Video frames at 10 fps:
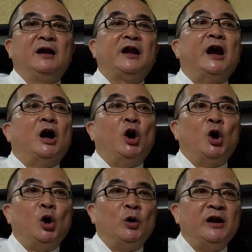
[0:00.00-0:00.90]
can
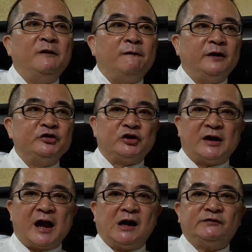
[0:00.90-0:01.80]
only
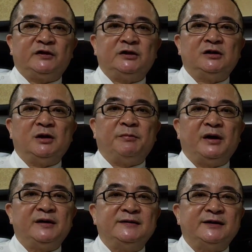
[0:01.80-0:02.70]
function after the
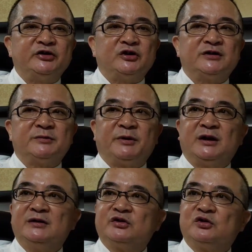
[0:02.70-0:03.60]
body senses
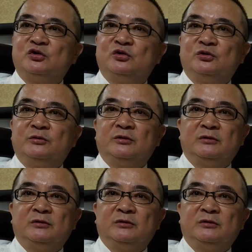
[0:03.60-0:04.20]
begins to